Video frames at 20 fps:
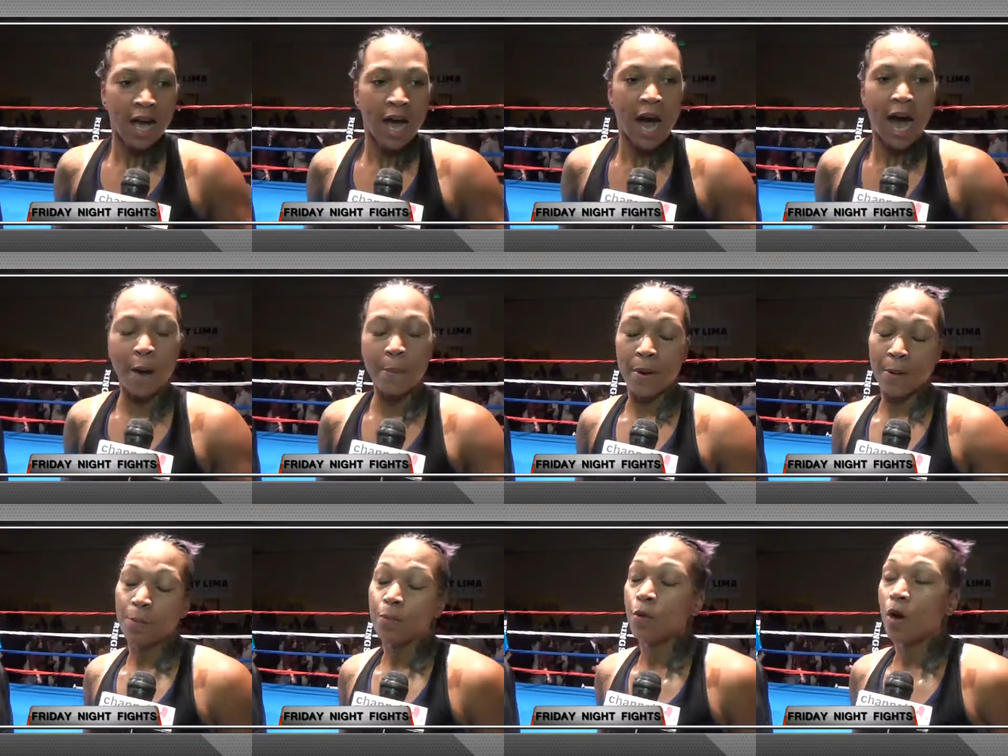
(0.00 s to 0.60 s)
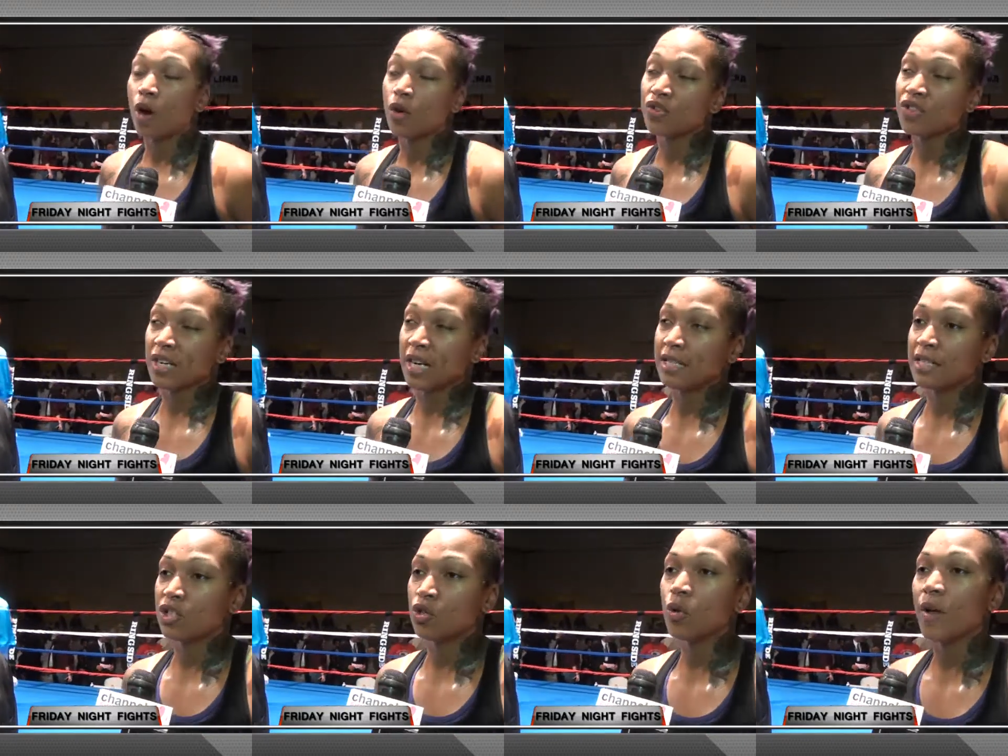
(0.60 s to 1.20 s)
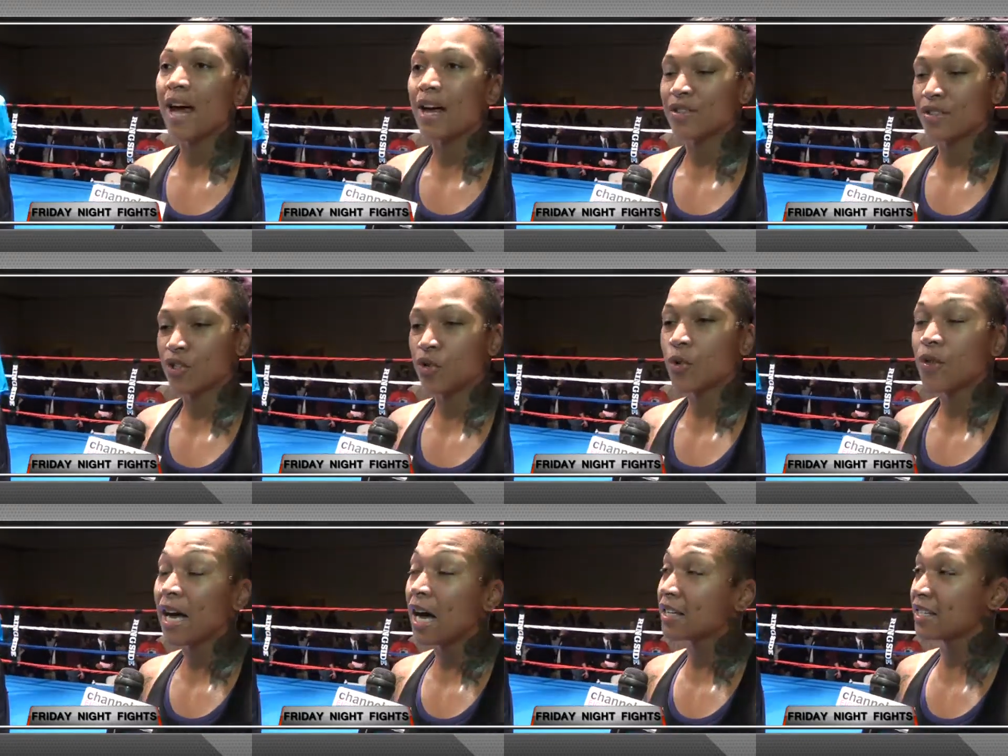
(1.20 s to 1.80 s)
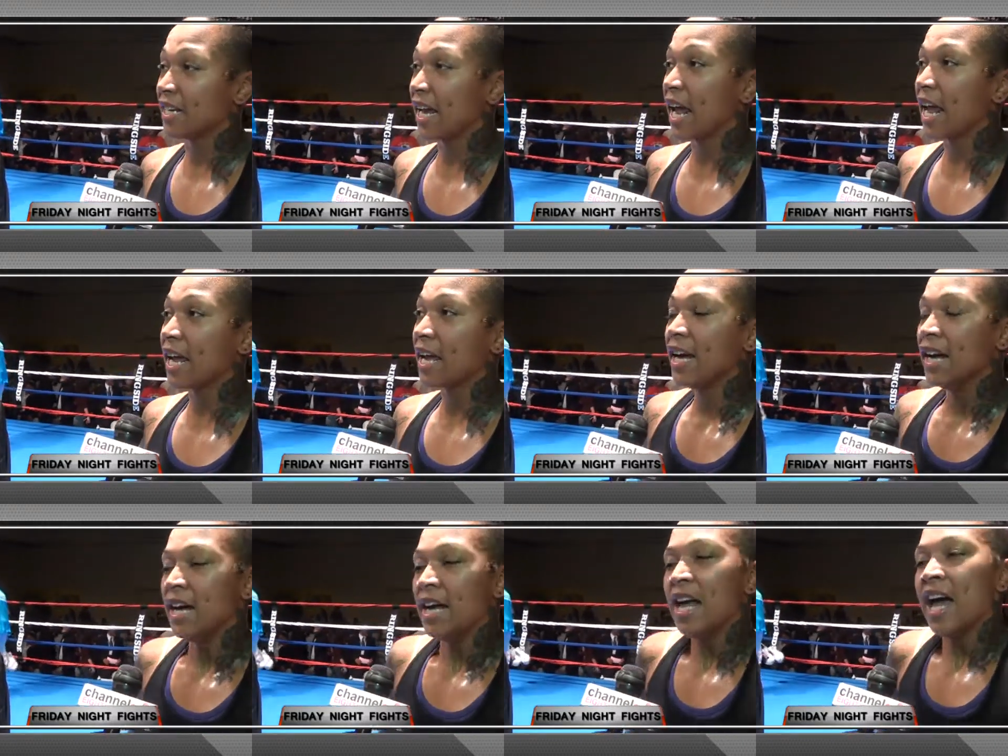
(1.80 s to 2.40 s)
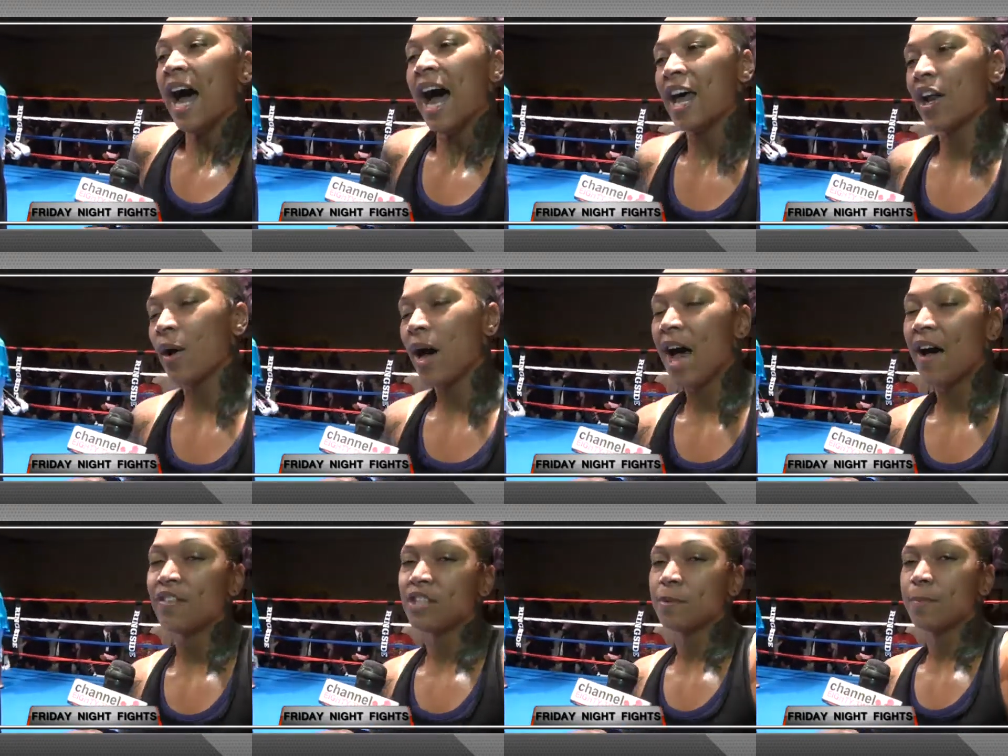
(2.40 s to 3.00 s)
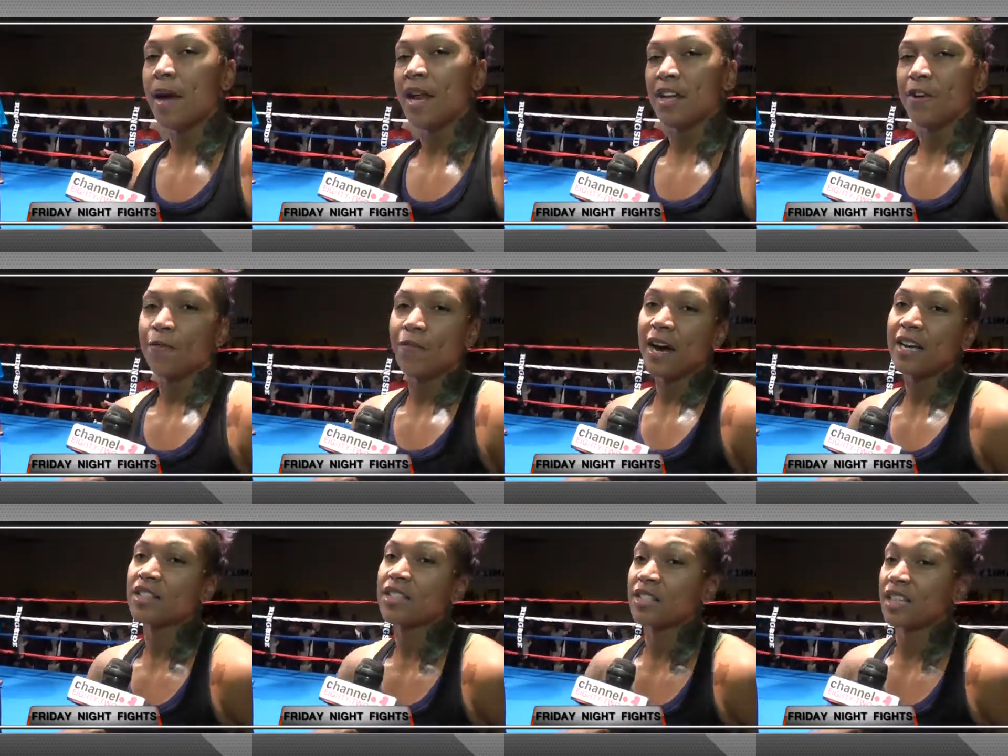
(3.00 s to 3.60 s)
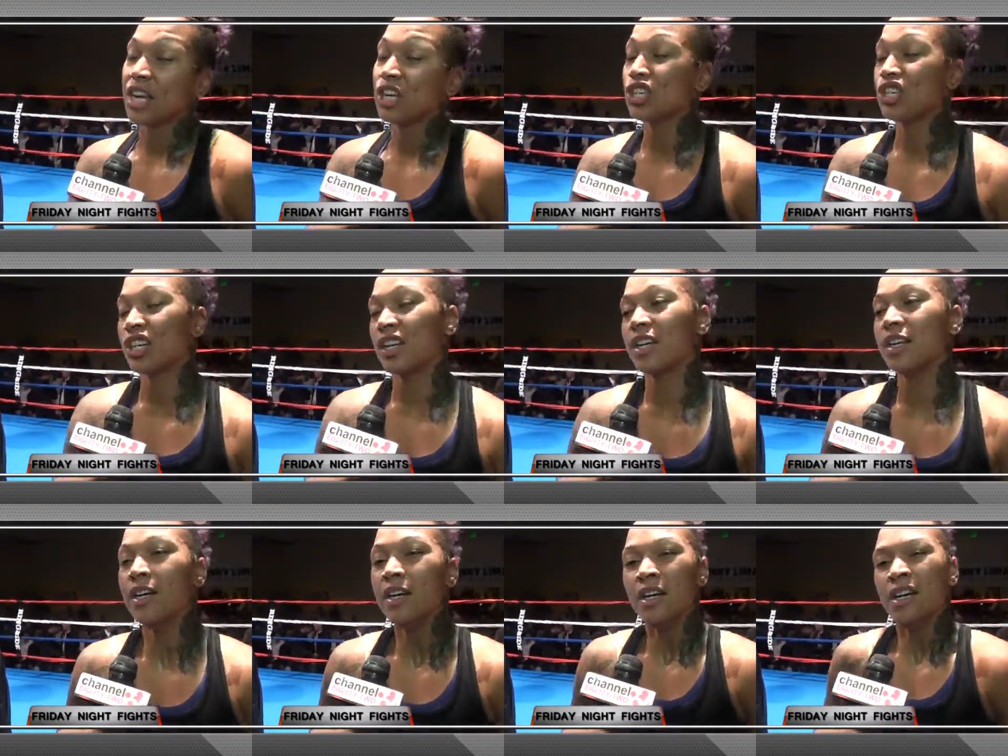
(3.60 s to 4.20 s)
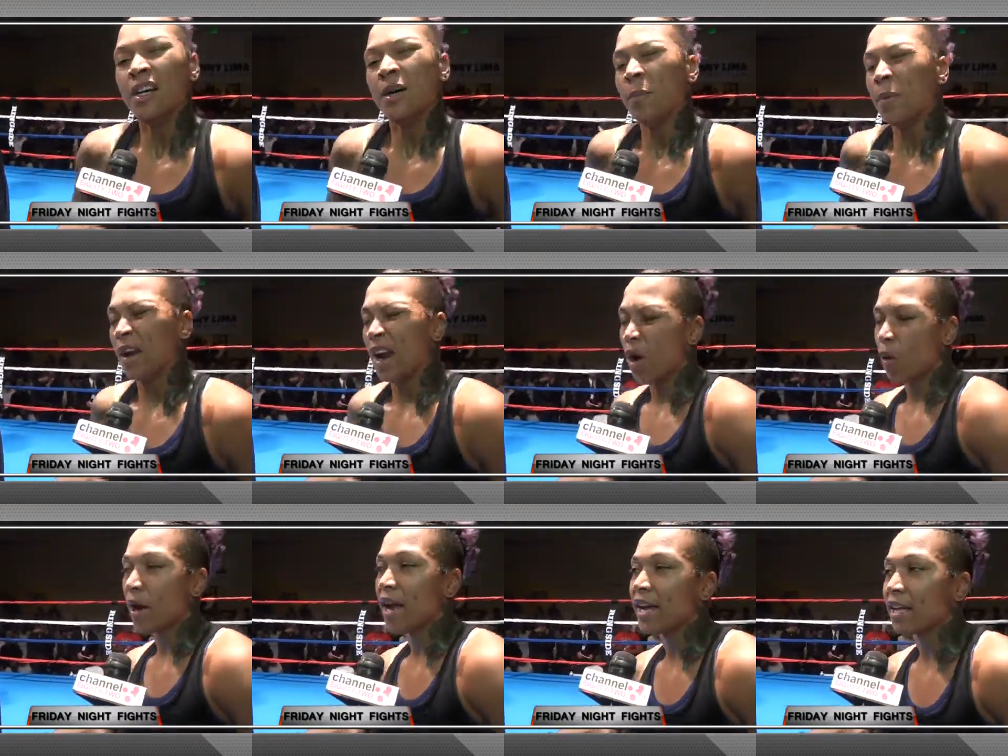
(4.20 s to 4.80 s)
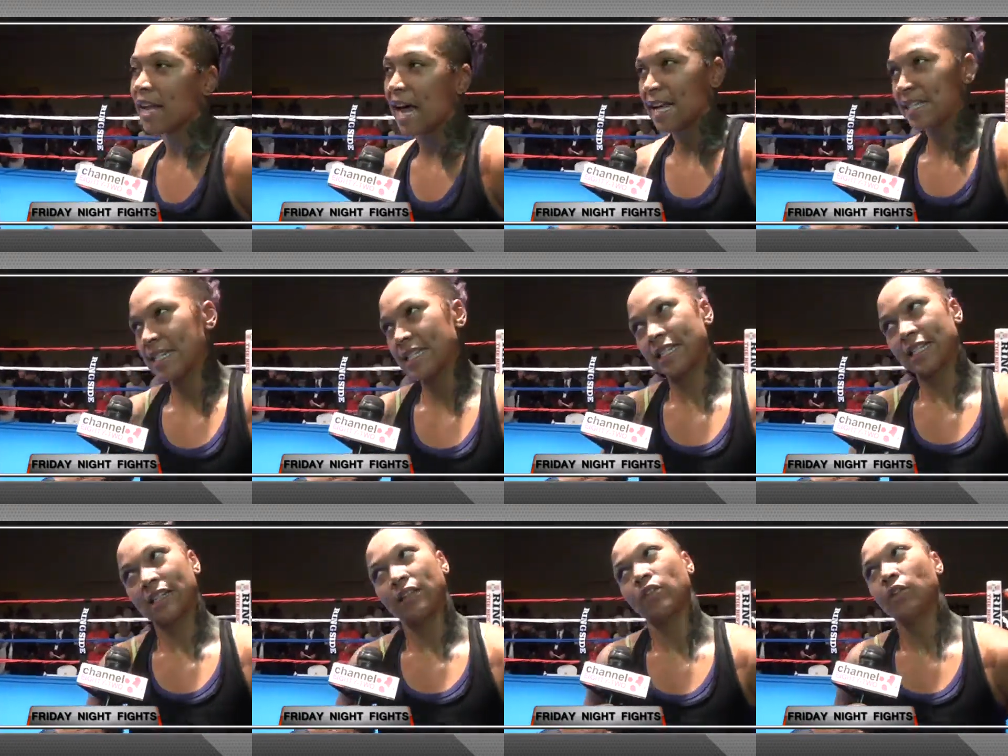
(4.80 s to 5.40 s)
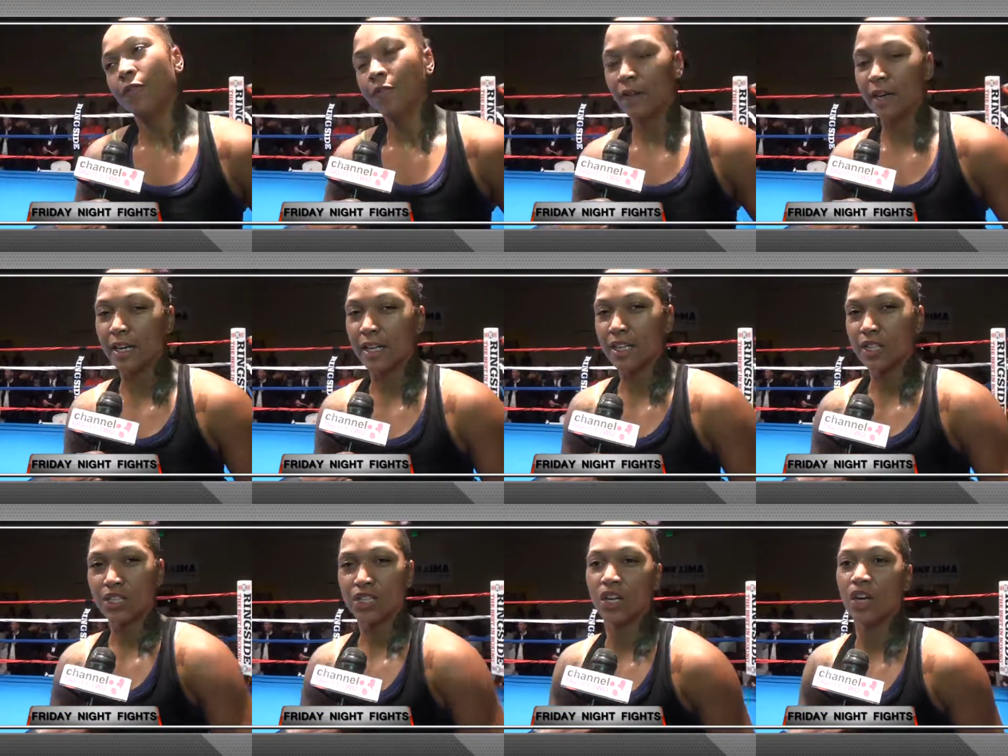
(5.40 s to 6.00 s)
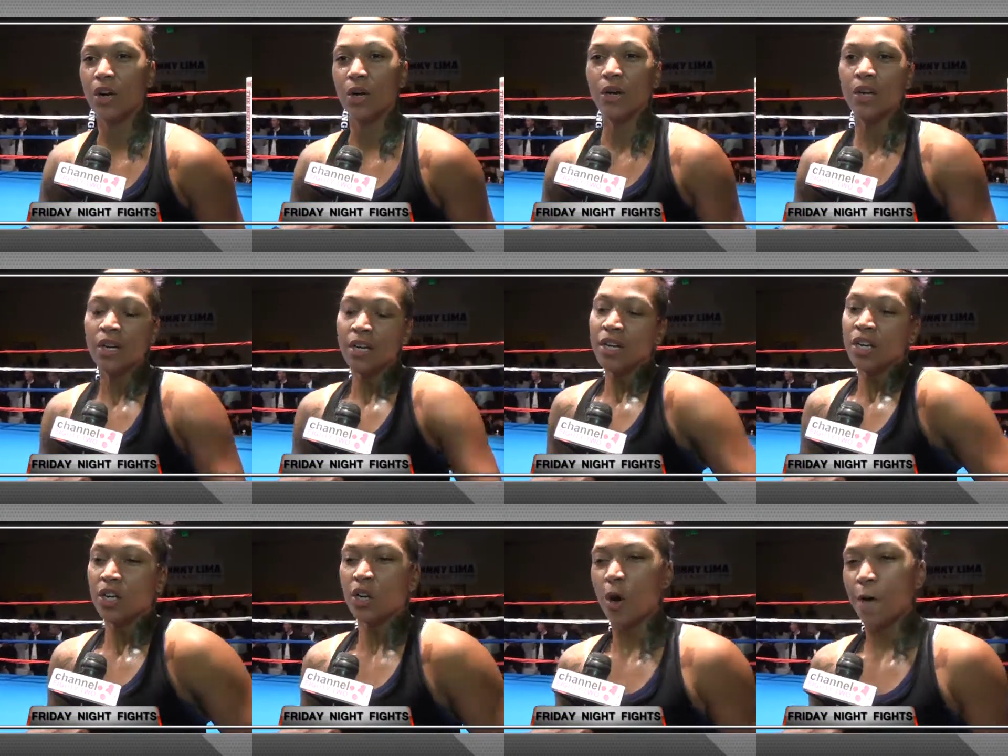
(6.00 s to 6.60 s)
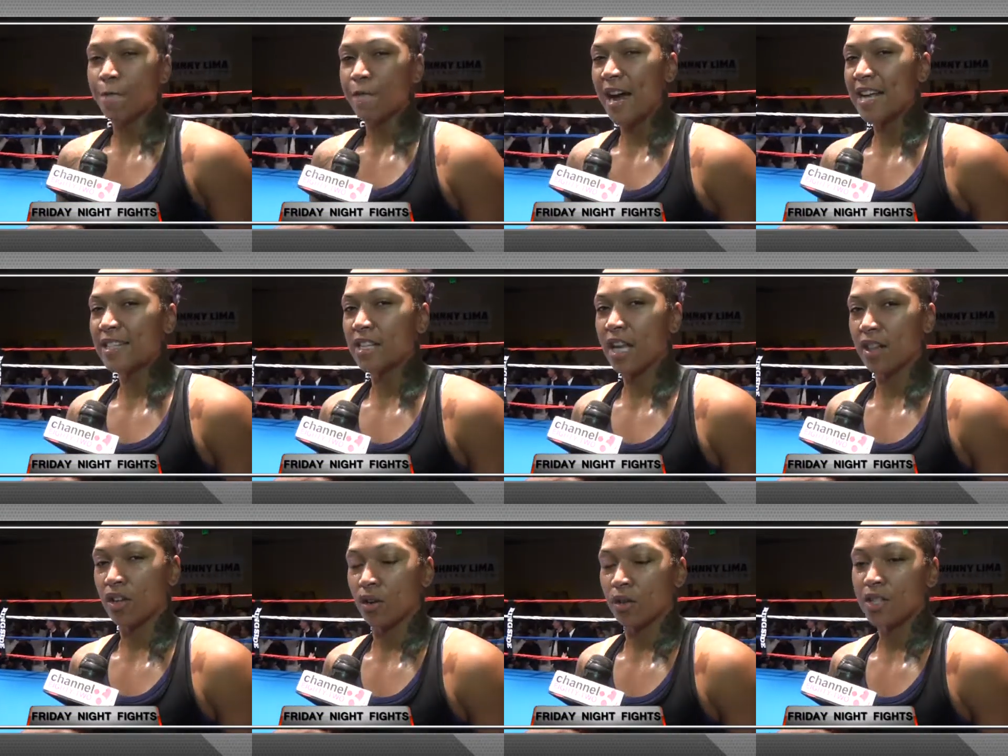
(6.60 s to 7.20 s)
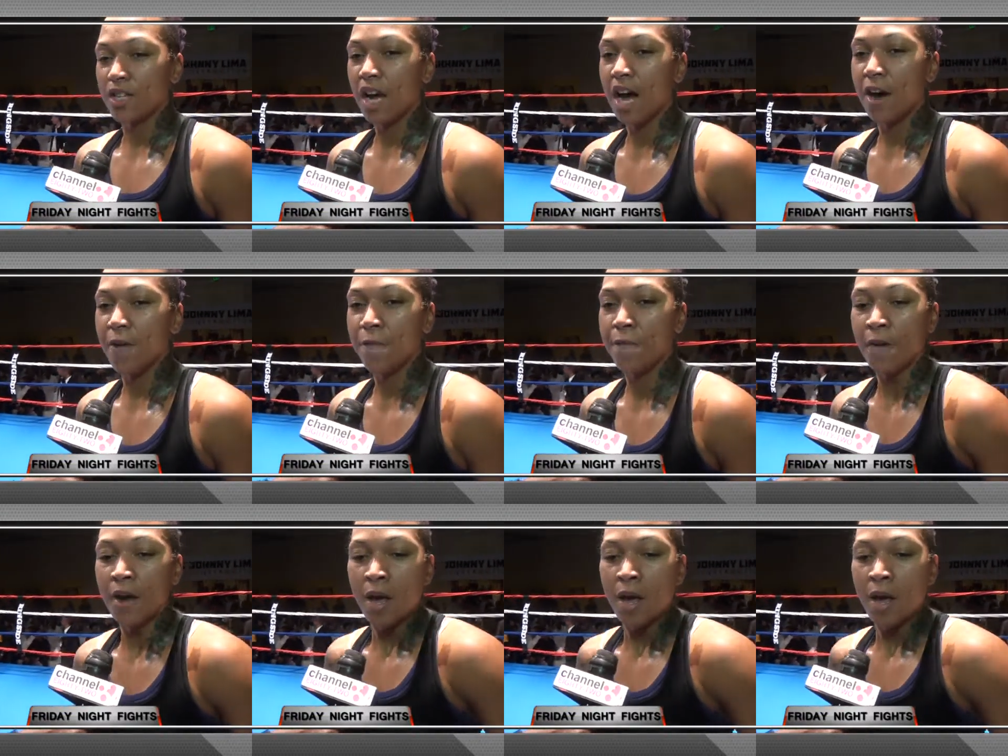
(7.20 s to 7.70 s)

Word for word: I've been pro since 2008. I don't have as many fights as I should, but our weight class is a little funny, so you know, fights a little tough.